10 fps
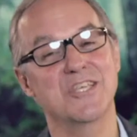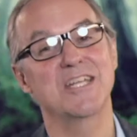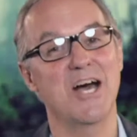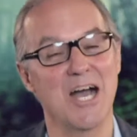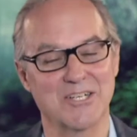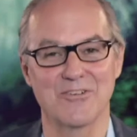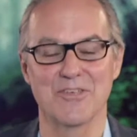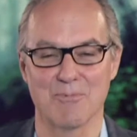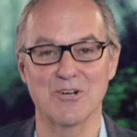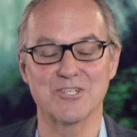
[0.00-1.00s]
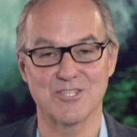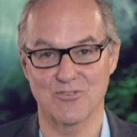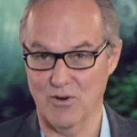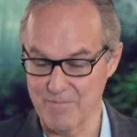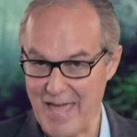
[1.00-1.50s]
a doctor in the emergency
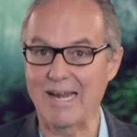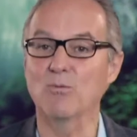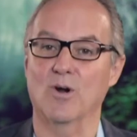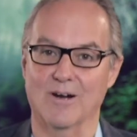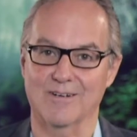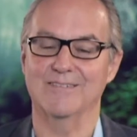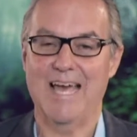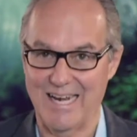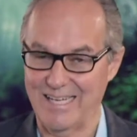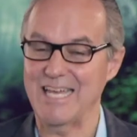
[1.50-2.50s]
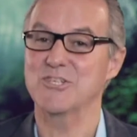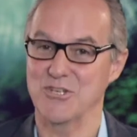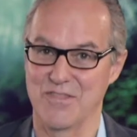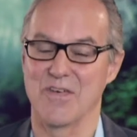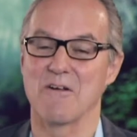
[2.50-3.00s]
room, that'll work. That'll get you
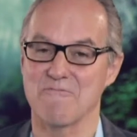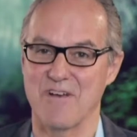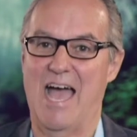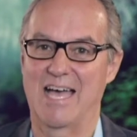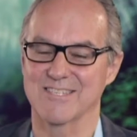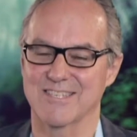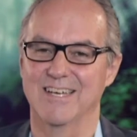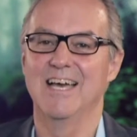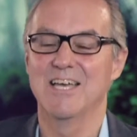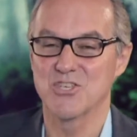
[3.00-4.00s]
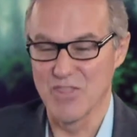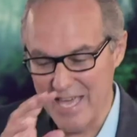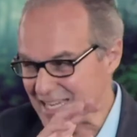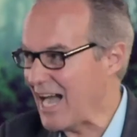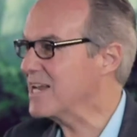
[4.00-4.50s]
in there fast. So they
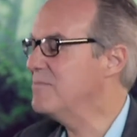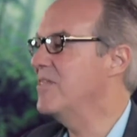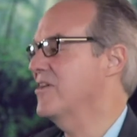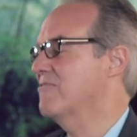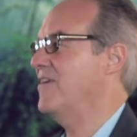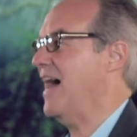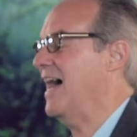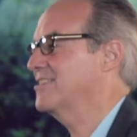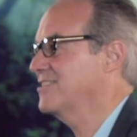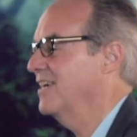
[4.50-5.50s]
got him in there fast,